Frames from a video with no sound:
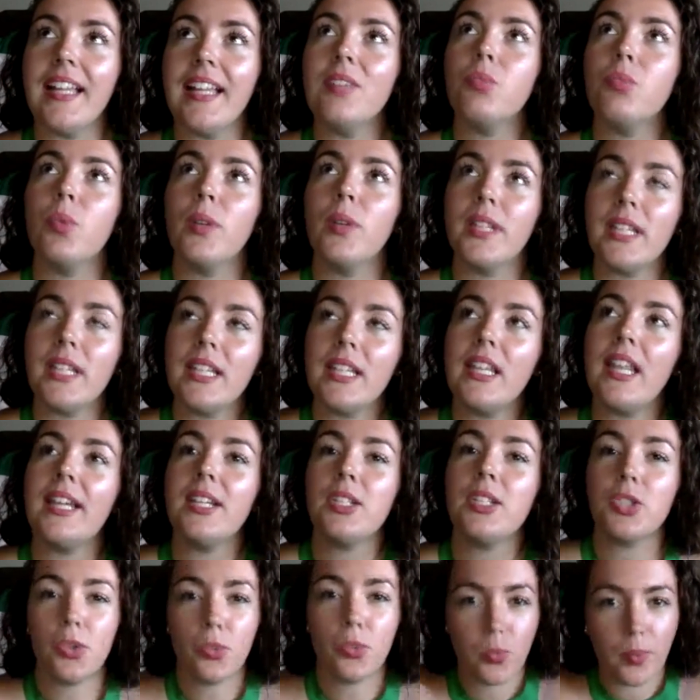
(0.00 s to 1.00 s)
really
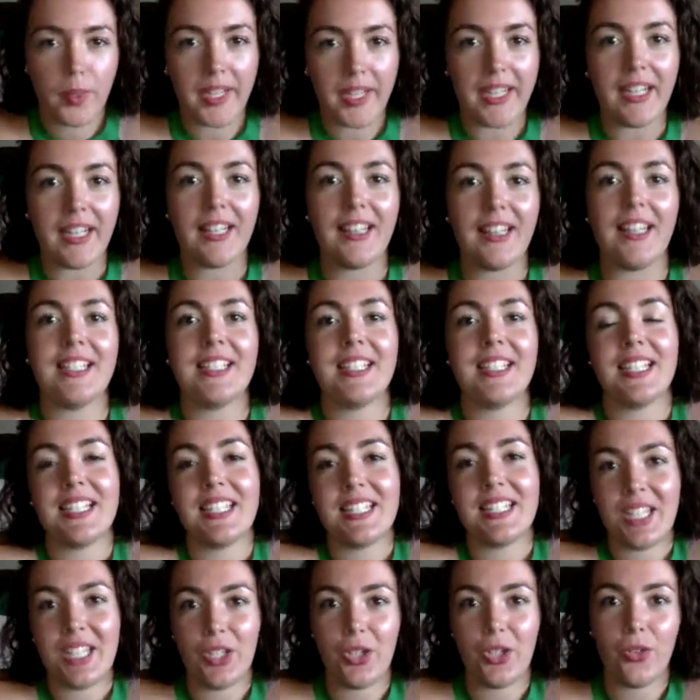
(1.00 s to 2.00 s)
like to read. I like to
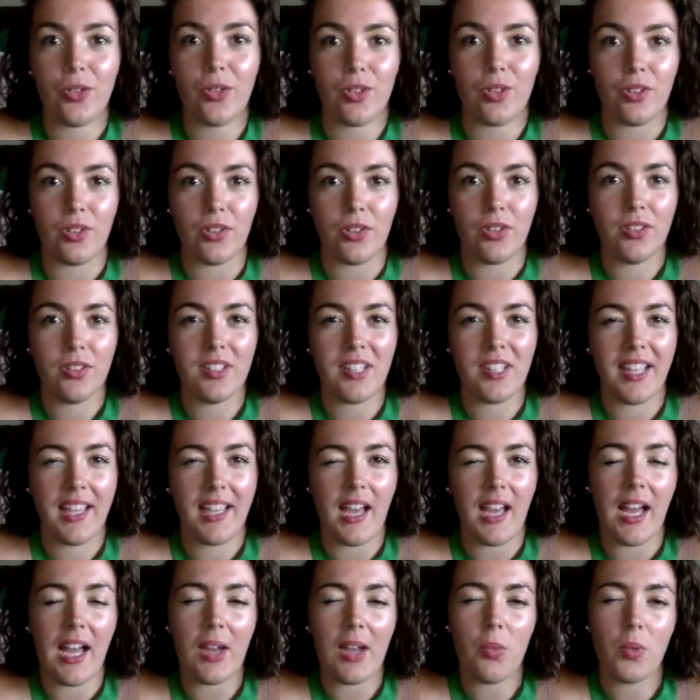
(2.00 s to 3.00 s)
continue to learn.
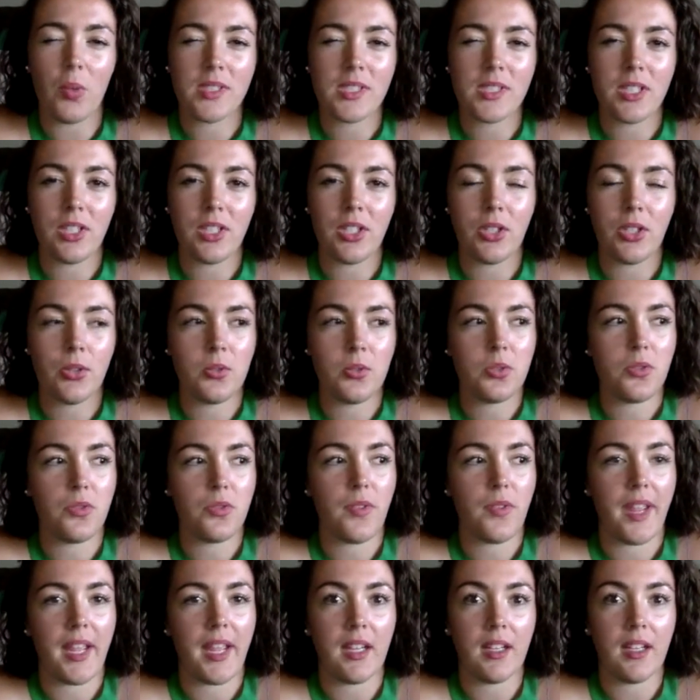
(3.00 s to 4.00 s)
Like, I wasn't a huge
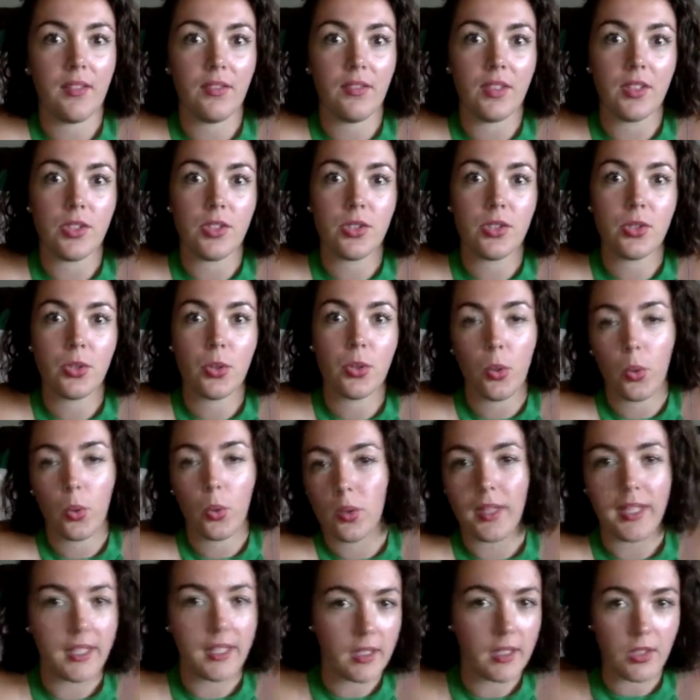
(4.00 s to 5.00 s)
fan of the
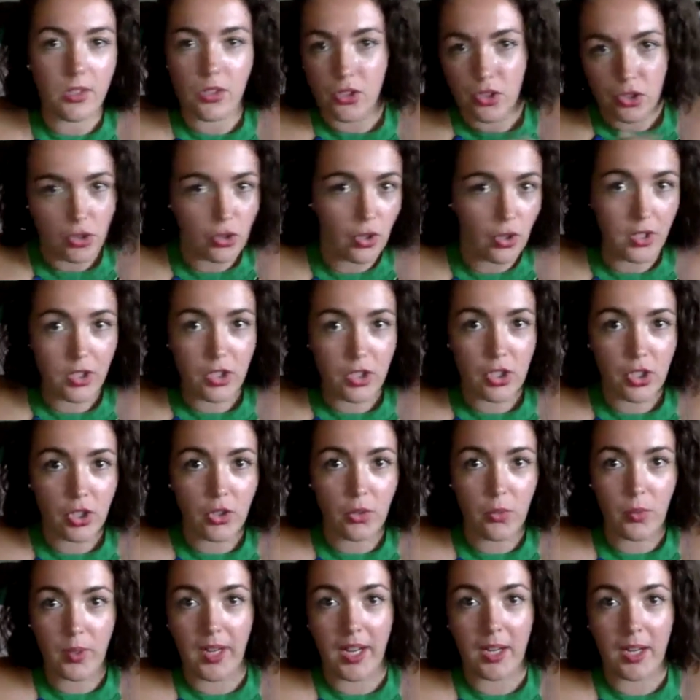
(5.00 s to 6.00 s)
schooling
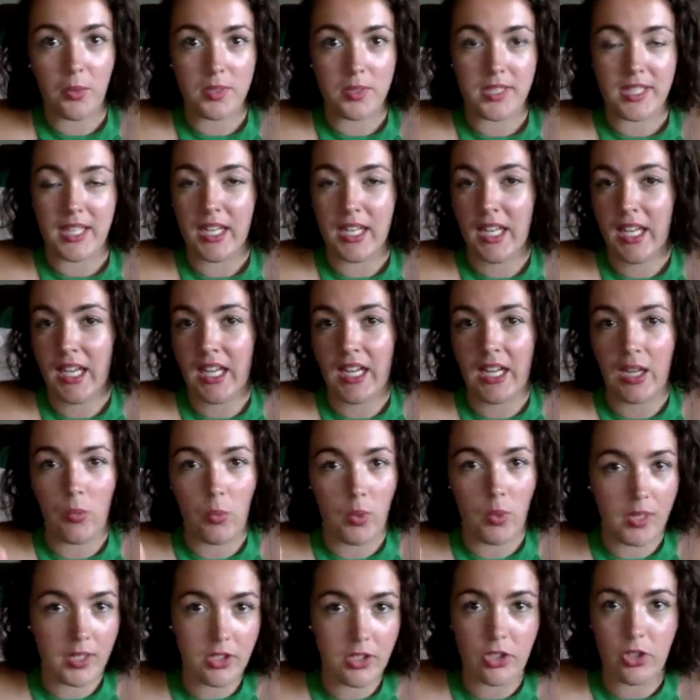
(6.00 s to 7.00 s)
structure when I was in it, and I
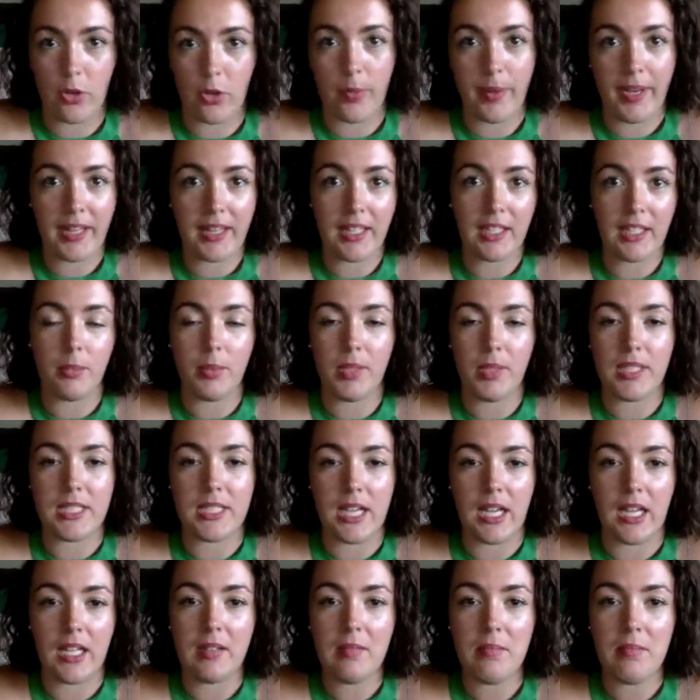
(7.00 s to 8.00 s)
wanted so badly to be
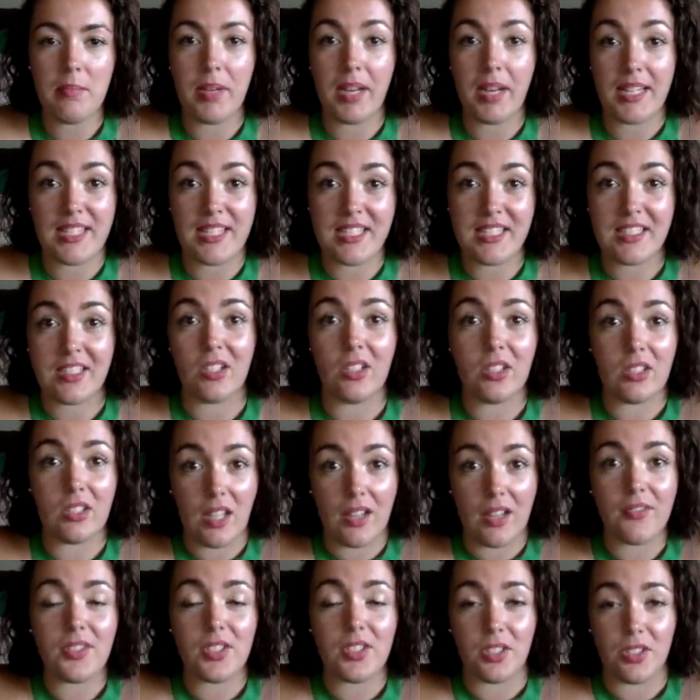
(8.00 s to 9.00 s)
done, but I still
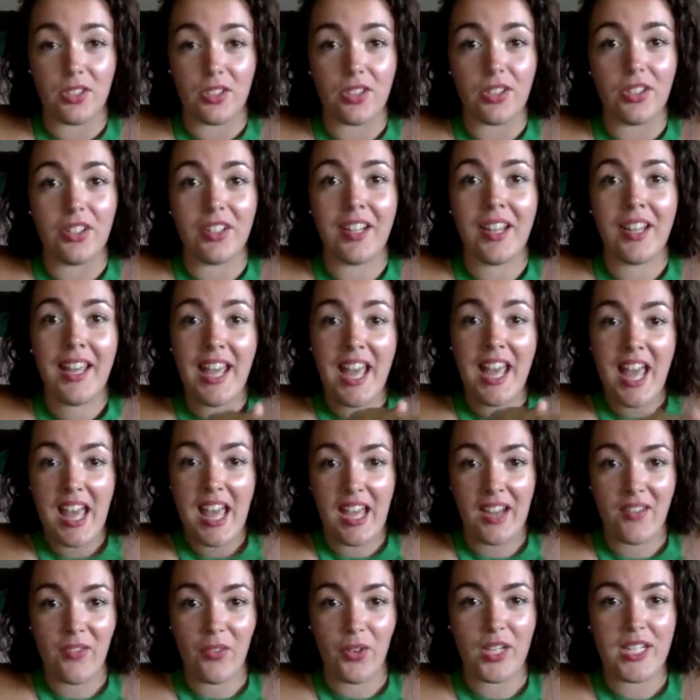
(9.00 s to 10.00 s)
love to learn
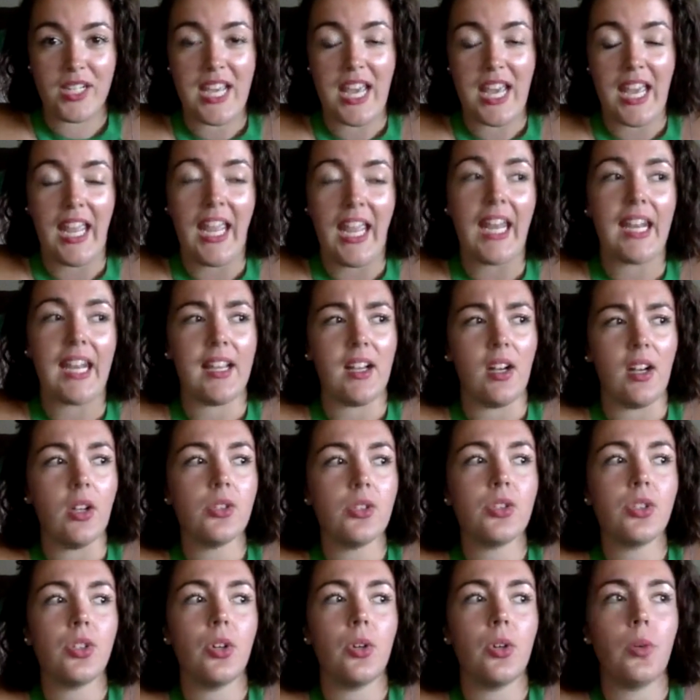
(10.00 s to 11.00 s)
every day. And I
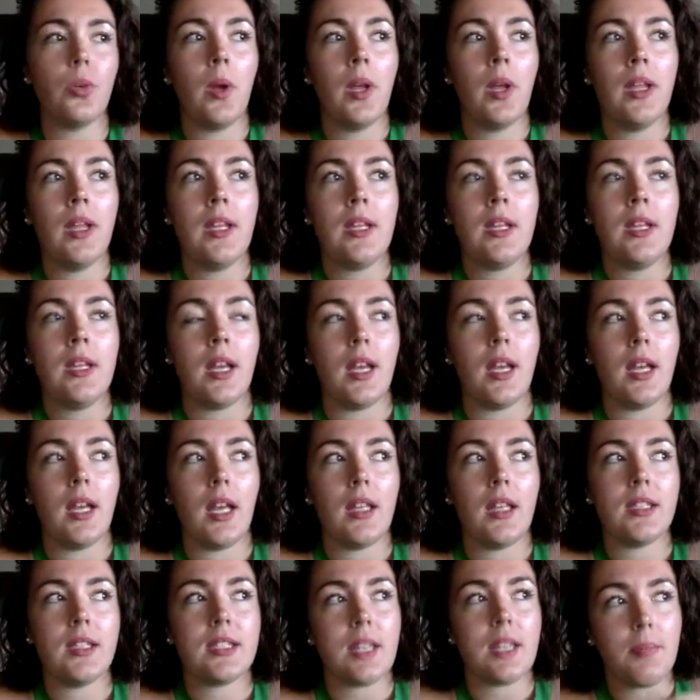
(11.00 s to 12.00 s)
also,
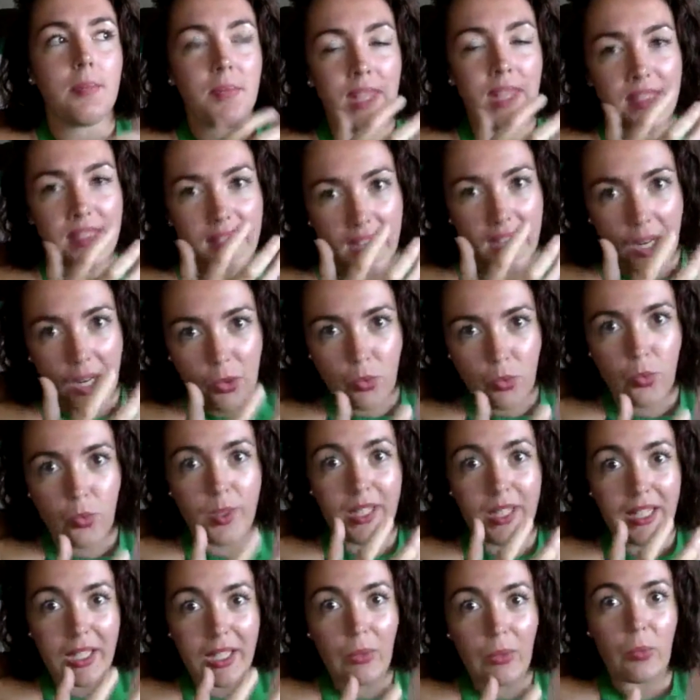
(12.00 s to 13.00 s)
something that I
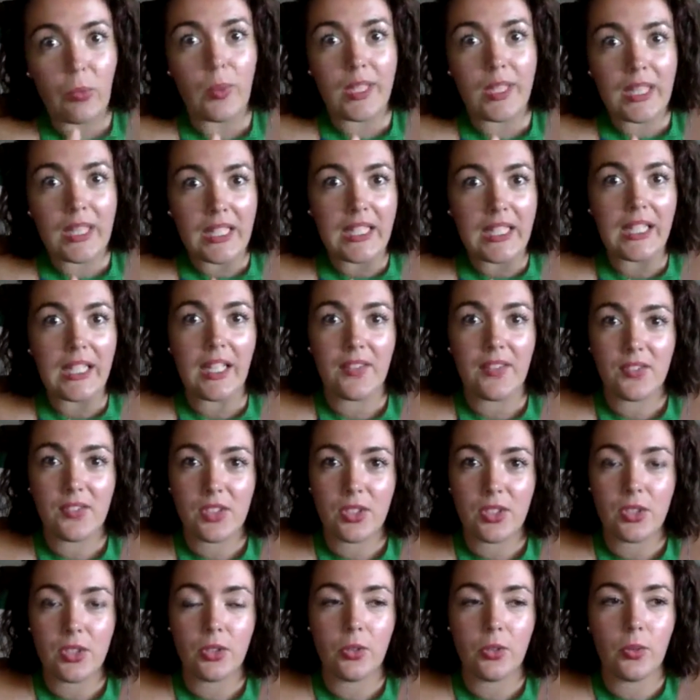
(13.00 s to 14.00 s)
really, really love
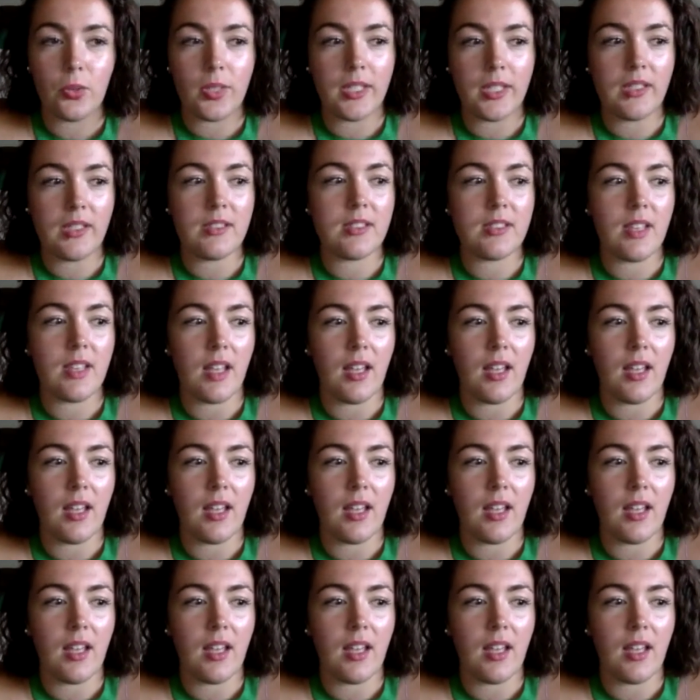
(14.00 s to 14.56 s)
to do is